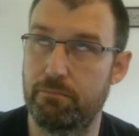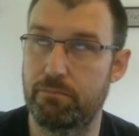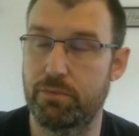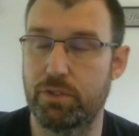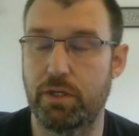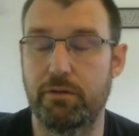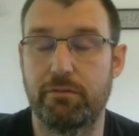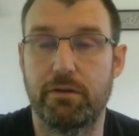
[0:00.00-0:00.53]

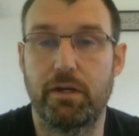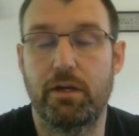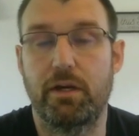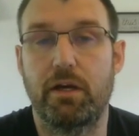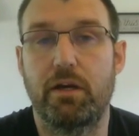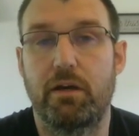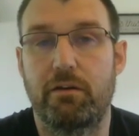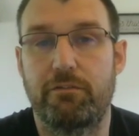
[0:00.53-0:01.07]
try to
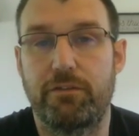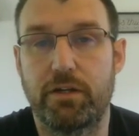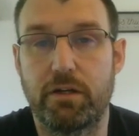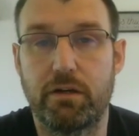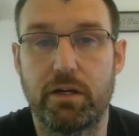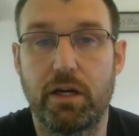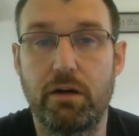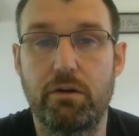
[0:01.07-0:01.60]

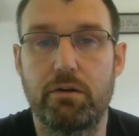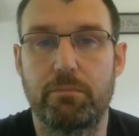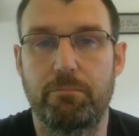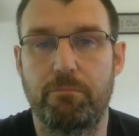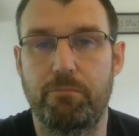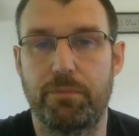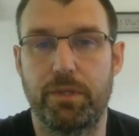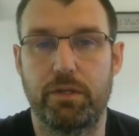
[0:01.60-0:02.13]
figure it out.
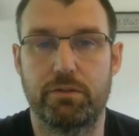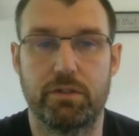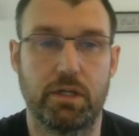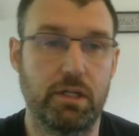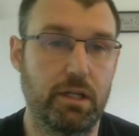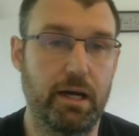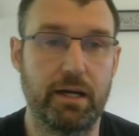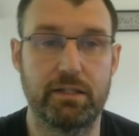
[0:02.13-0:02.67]
Use a
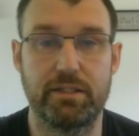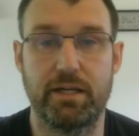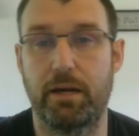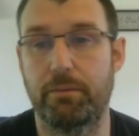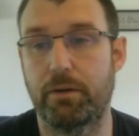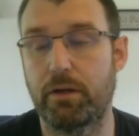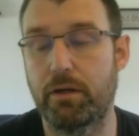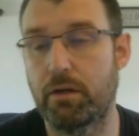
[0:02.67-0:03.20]
clock
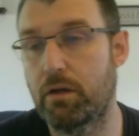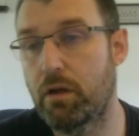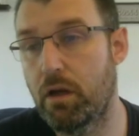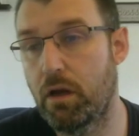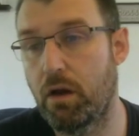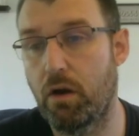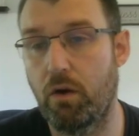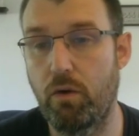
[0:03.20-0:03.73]
timer,
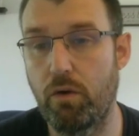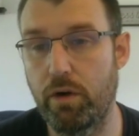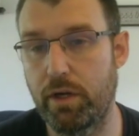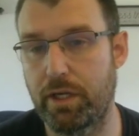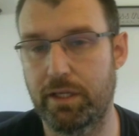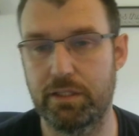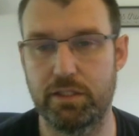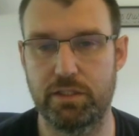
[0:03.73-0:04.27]
or you
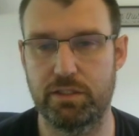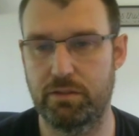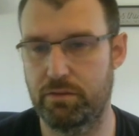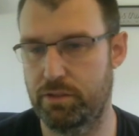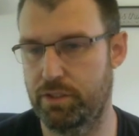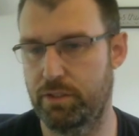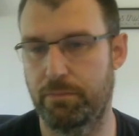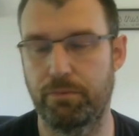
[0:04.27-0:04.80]
can just
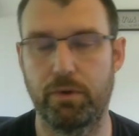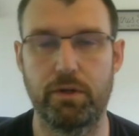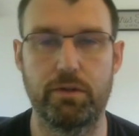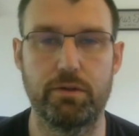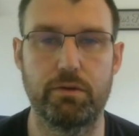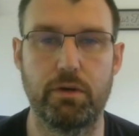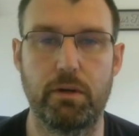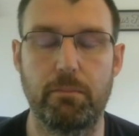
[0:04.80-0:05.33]
zip right
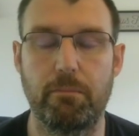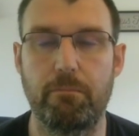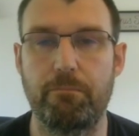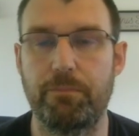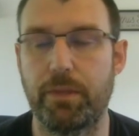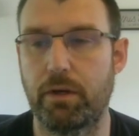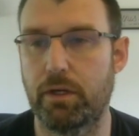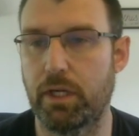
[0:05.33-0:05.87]
through it.
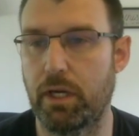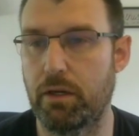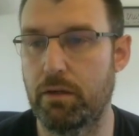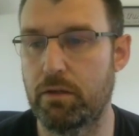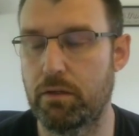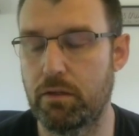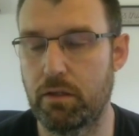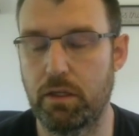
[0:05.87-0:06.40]
Okay?
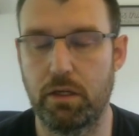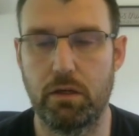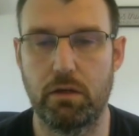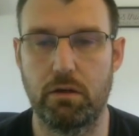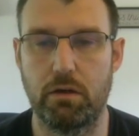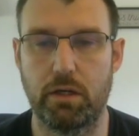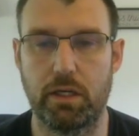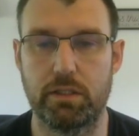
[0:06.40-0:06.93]

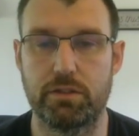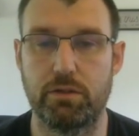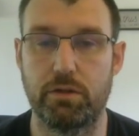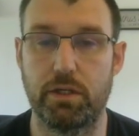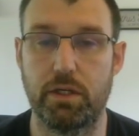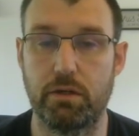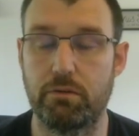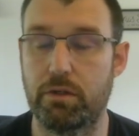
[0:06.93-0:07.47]
Okay, so
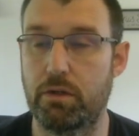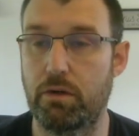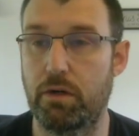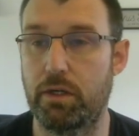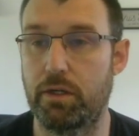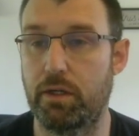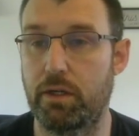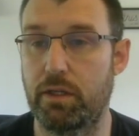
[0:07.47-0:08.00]
here we go.
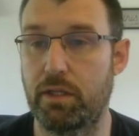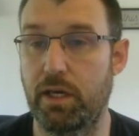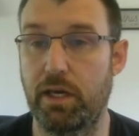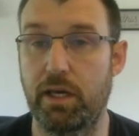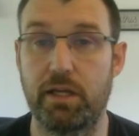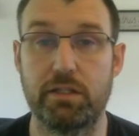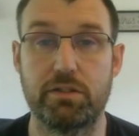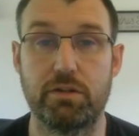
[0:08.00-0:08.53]
The
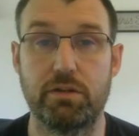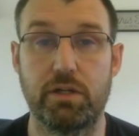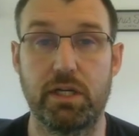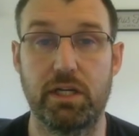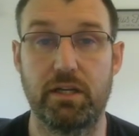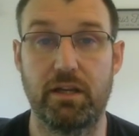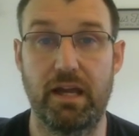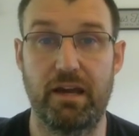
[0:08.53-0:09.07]
answer
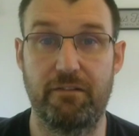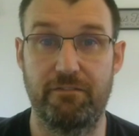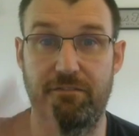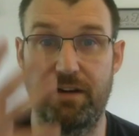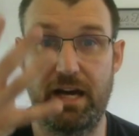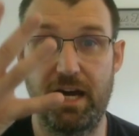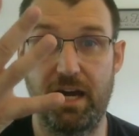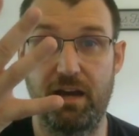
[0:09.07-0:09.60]
in
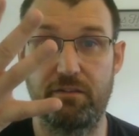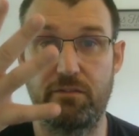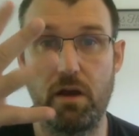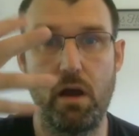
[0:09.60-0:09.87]
5,